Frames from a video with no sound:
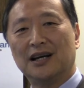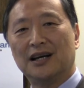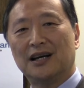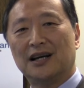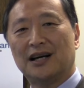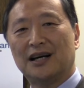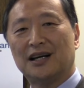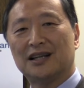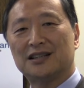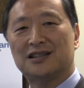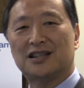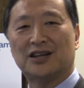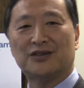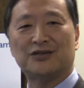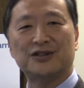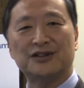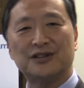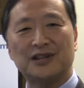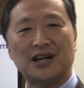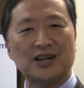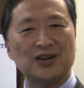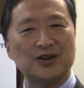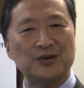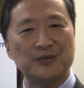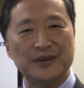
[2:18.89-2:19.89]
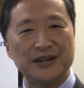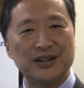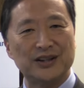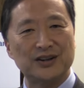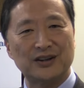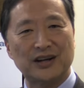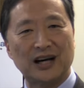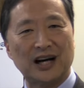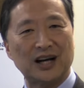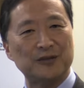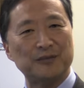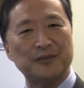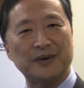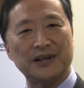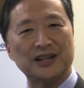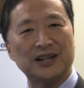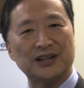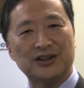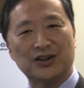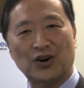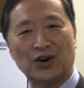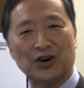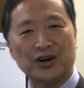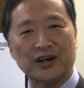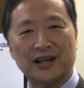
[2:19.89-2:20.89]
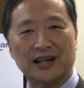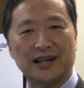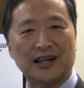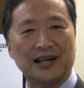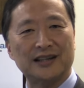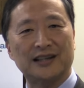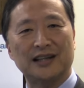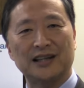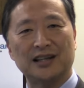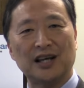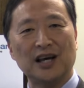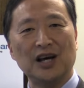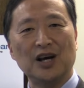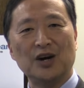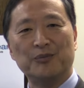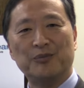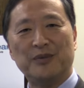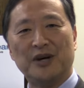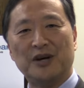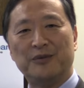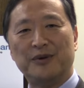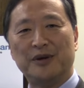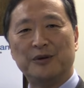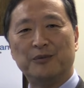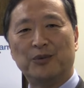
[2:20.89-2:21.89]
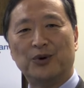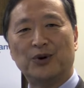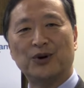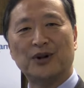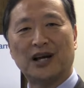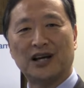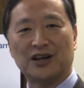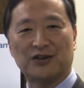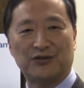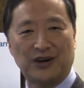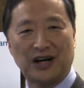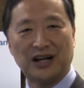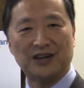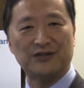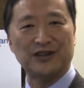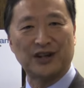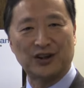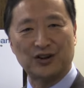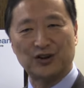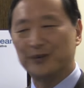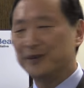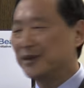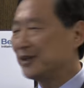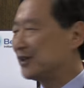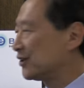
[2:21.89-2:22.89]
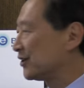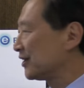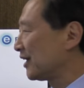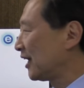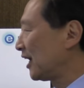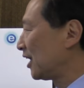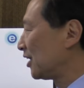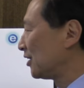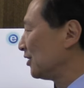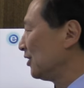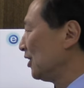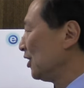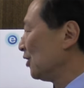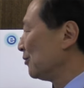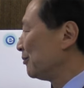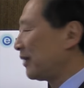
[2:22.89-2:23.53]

Uh, 7 nanometer had been the target, I think maybe more like 5 nanometer now,